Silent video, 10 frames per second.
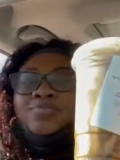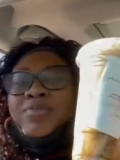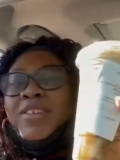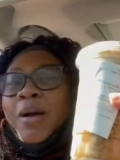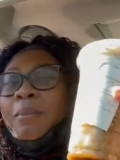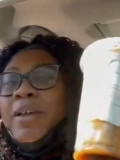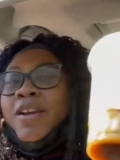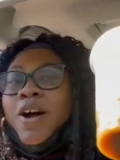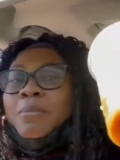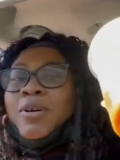Yummy
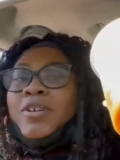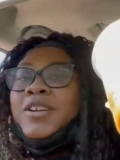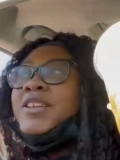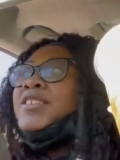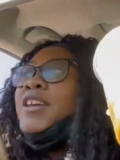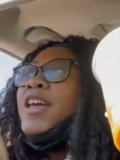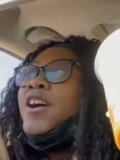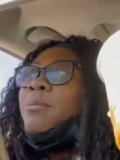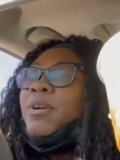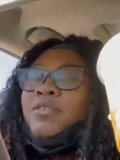caramel goodness. Look at that
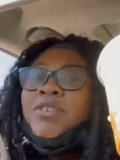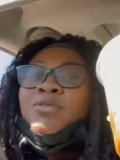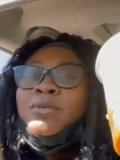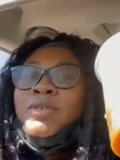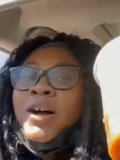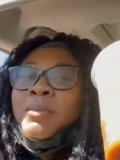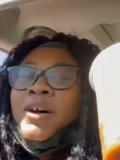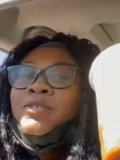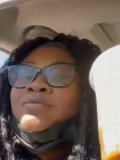caramel. That's what I'm talking about.